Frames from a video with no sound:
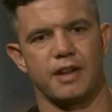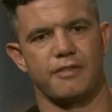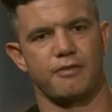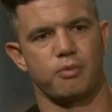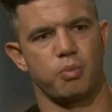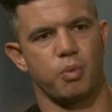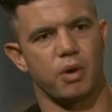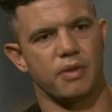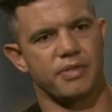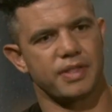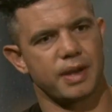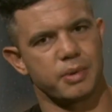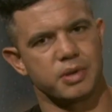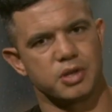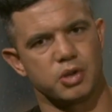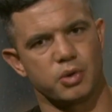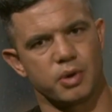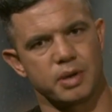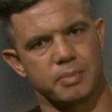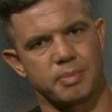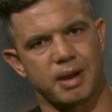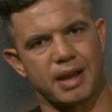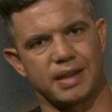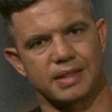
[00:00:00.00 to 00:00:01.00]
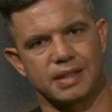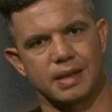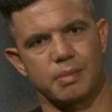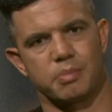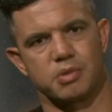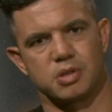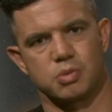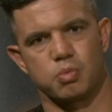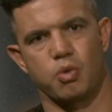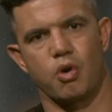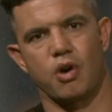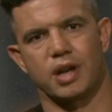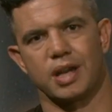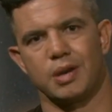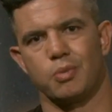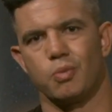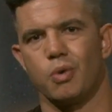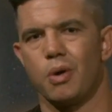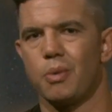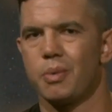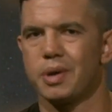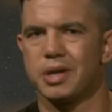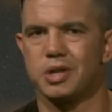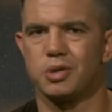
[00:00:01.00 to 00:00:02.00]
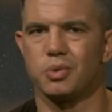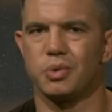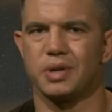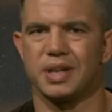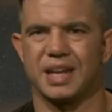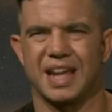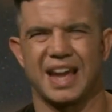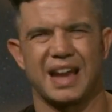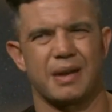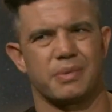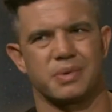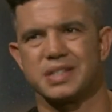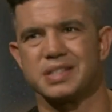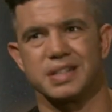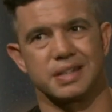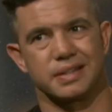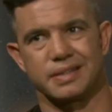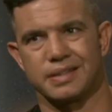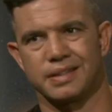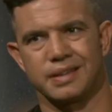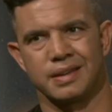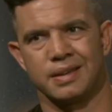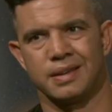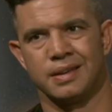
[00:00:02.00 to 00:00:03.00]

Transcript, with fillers: if what they were doing back then was working, what we're doing now isn't.